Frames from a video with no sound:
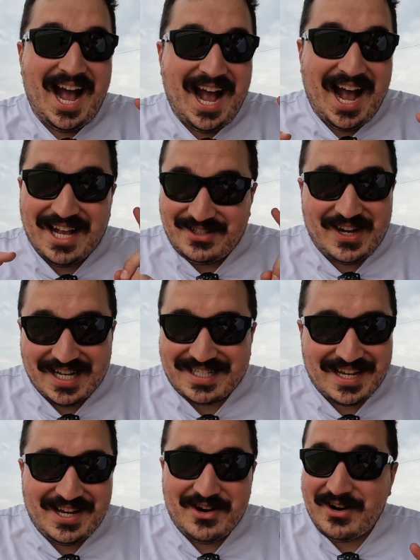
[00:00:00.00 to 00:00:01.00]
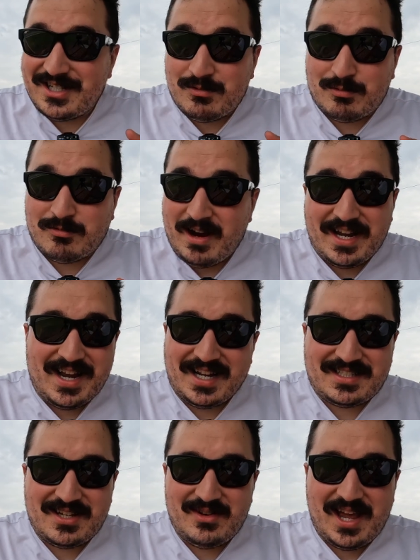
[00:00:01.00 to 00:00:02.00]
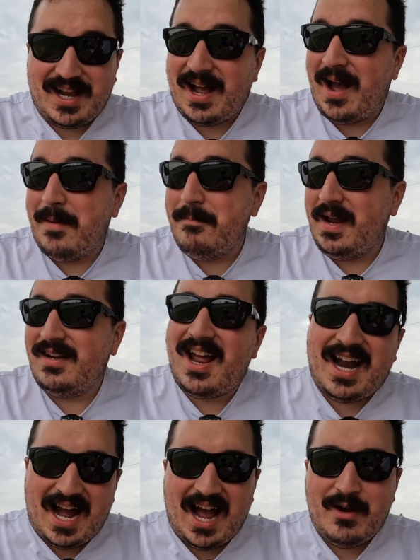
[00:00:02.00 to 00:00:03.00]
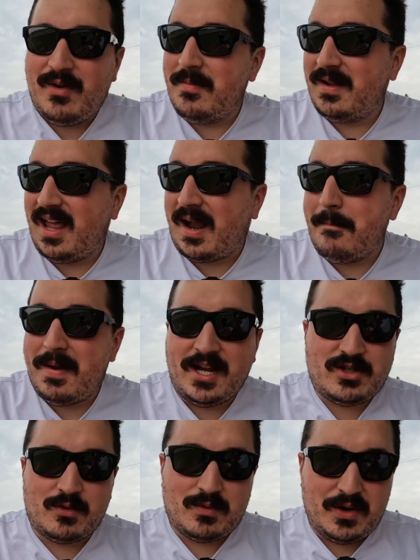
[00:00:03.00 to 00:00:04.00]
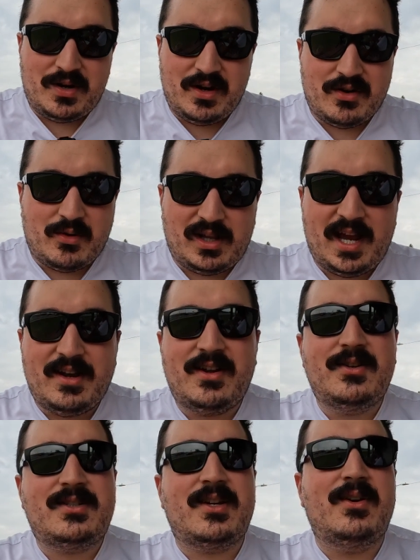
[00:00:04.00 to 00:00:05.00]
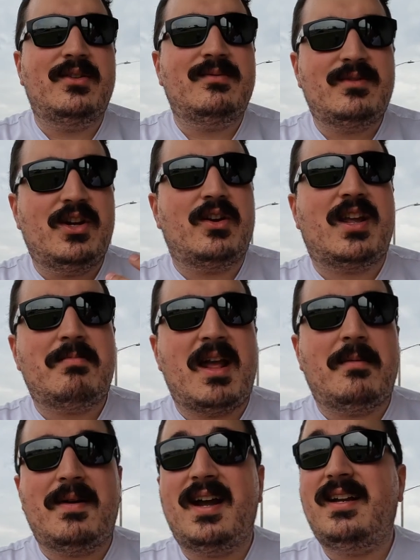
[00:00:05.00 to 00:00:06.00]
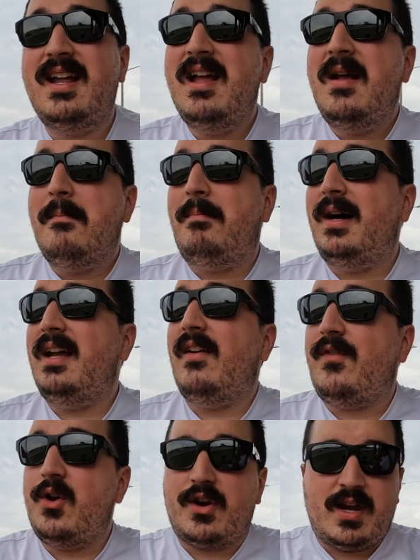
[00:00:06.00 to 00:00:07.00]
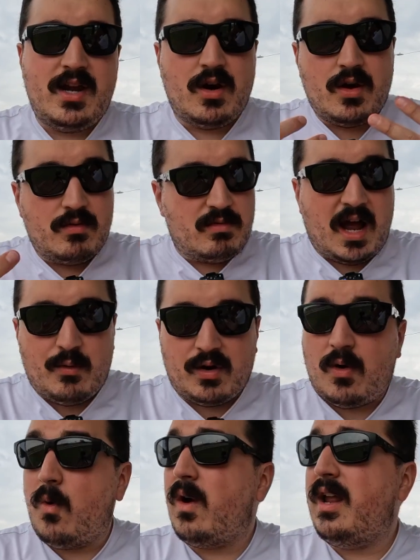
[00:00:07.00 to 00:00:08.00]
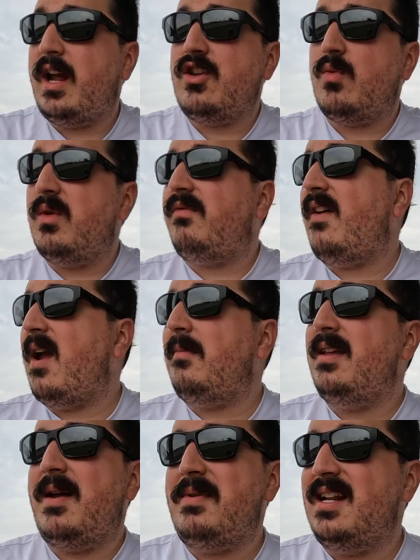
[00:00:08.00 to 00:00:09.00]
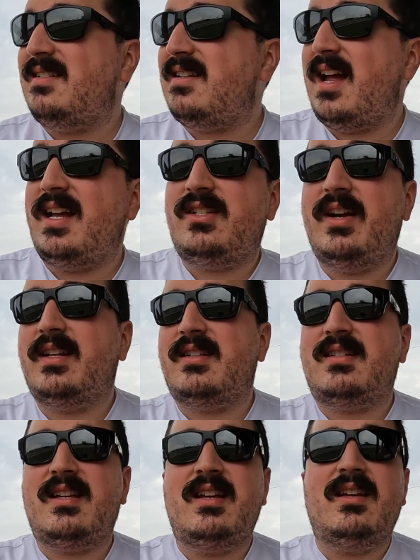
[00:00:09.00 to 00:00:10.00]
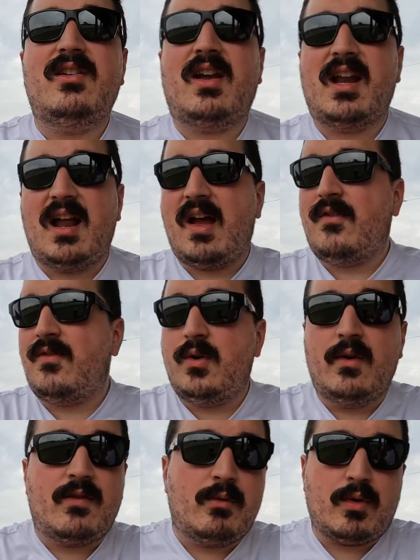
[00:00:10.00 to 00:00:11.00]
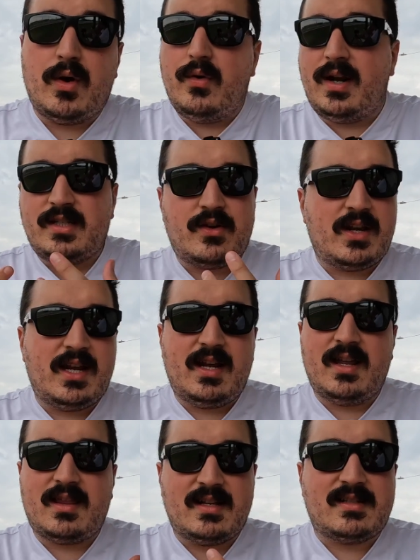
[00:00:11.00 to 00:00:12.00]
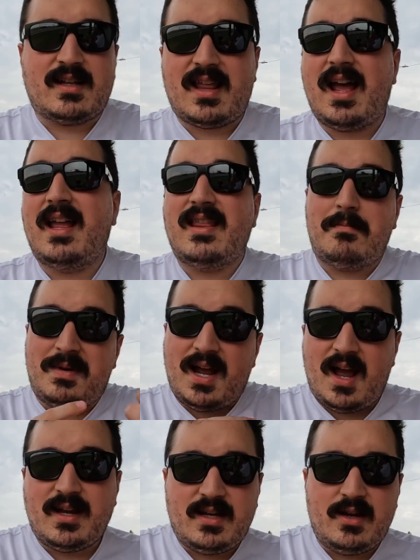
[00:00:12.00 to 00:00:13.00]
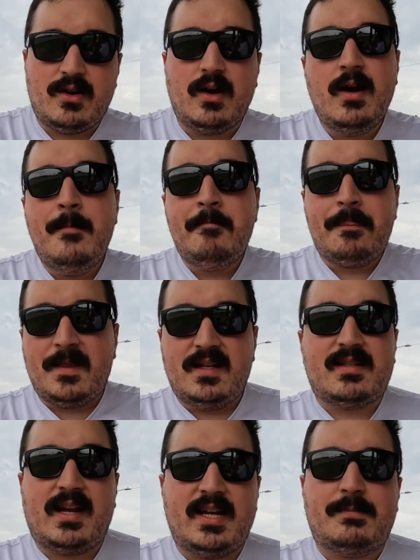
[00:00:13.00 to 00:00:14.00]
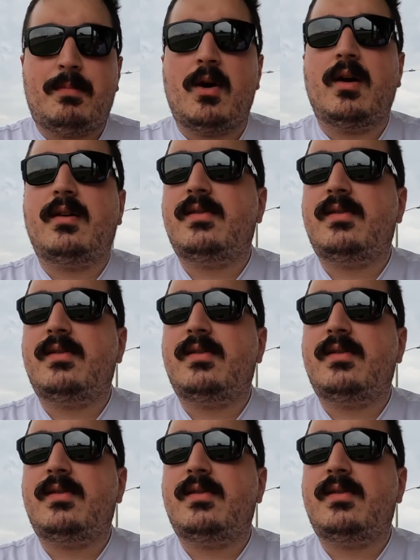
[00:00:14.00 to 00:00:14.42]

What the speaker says: As you guys can hear, it's right next to like, not a highway, but like a major road here in Orlando. So, keep that in mind. But if you're here not recording and you're with family, I mean, it's nice. You get to see, you kind of have a view of the road as you're eating and things like that. And then behind here is a nice park.